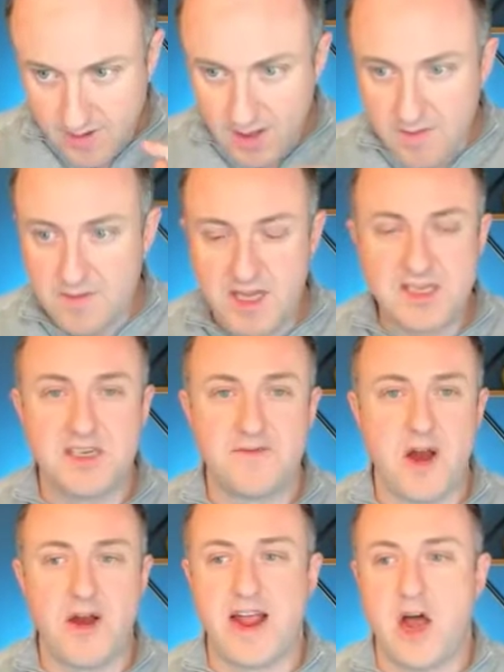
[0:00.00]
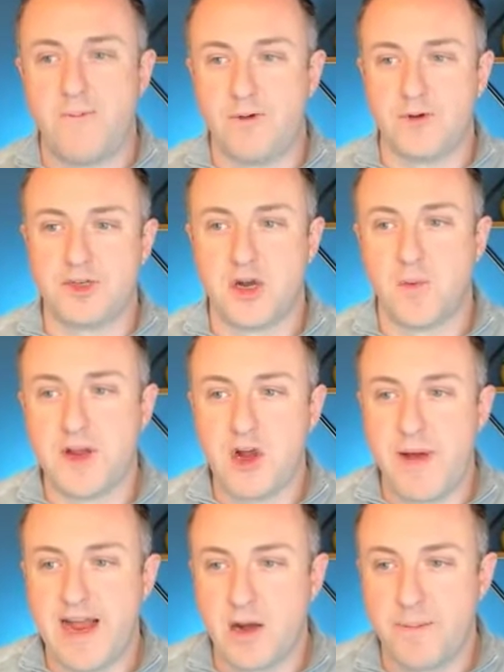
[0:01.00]
This is very helpful. And so we go
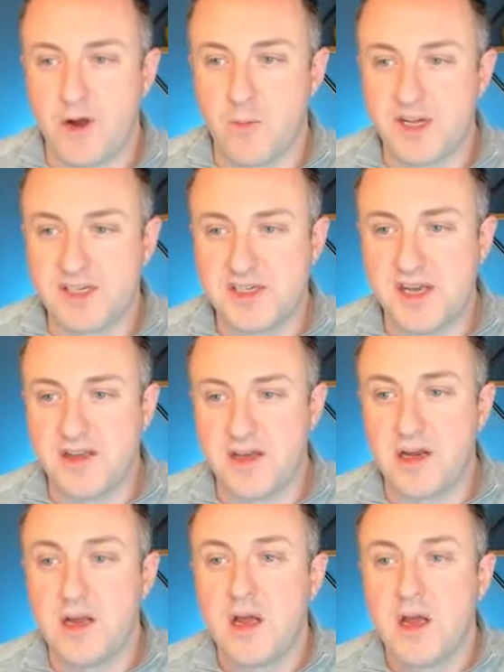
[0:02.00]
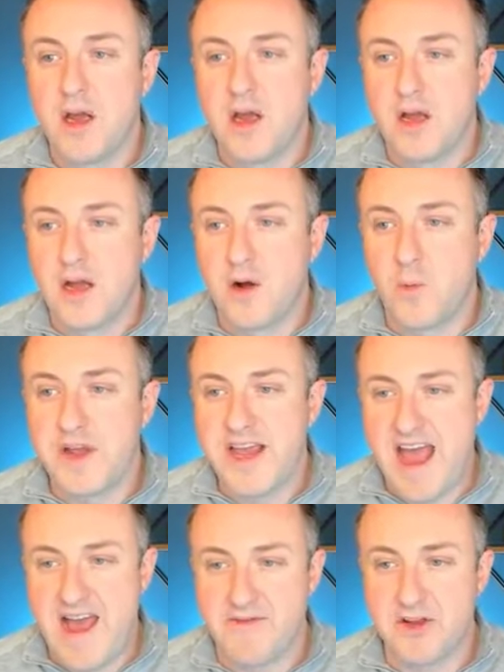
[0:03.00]
back up here and we see that we
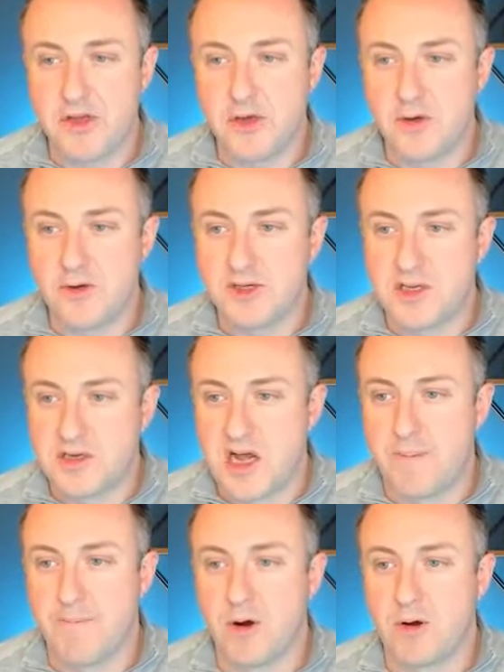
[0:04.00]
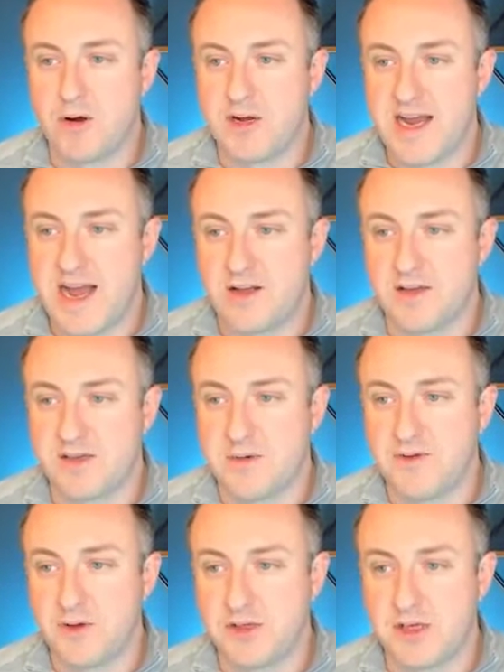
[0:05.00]
haven't used Top Burger in Dallas. We've
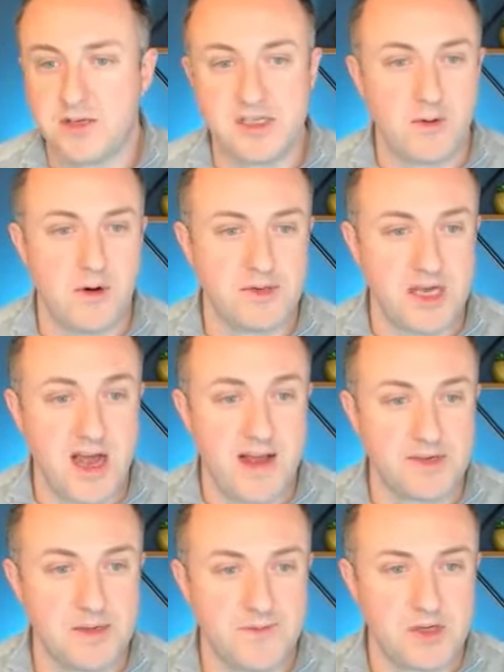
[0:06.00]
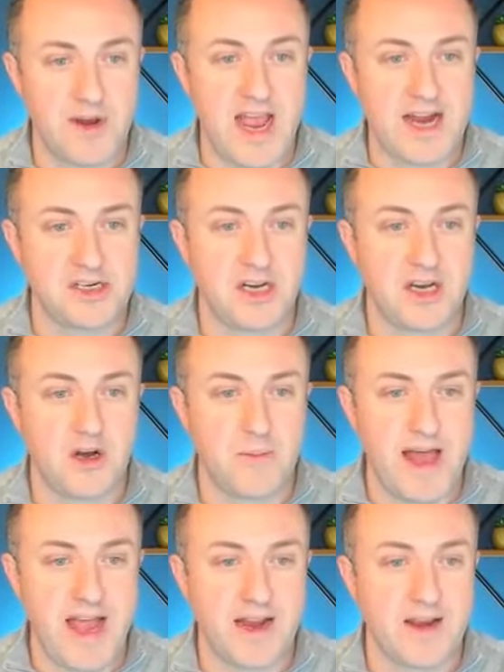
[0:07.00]
used it 0 times. So we actually could go
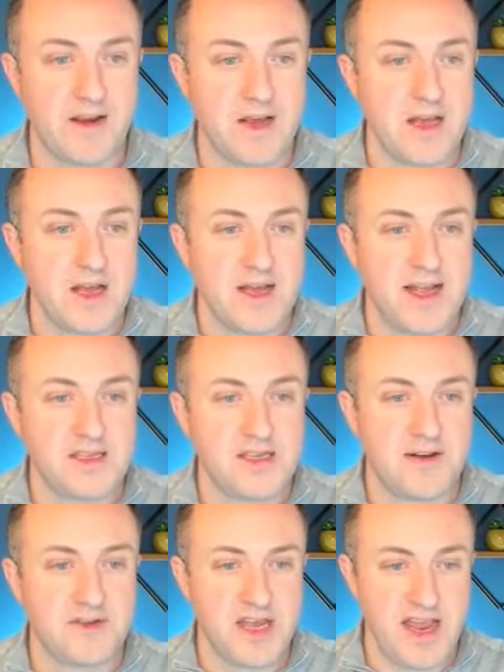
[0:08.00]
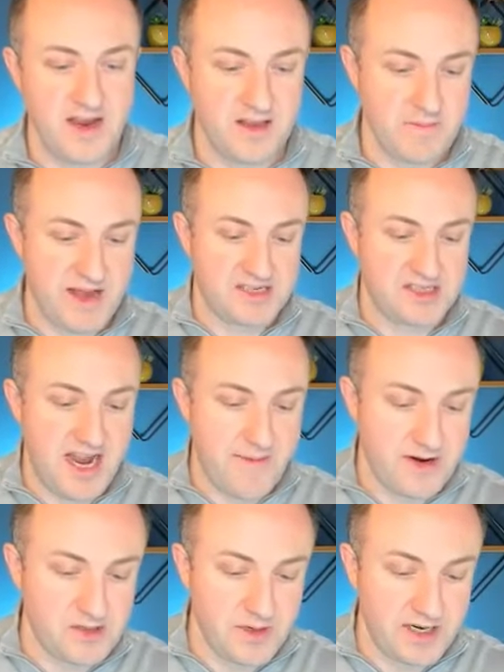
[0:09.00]
back and instead of saying the best
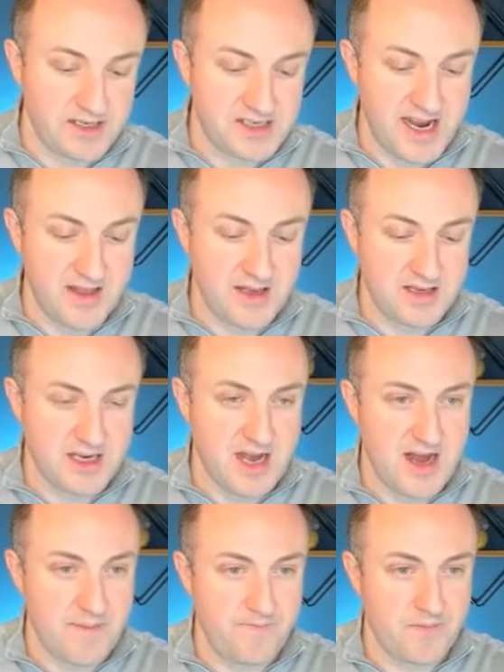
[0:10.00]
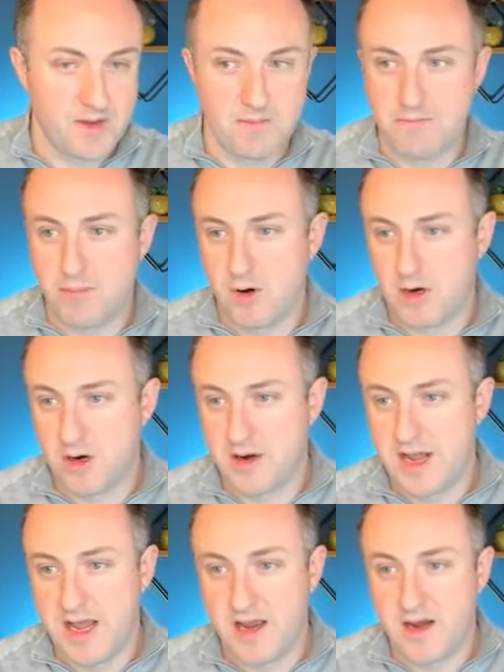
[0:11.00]
sandwich, we could say the top burger
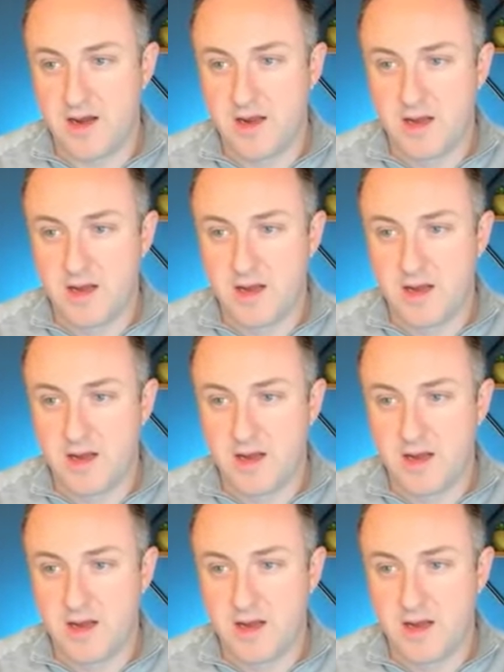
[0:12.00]
in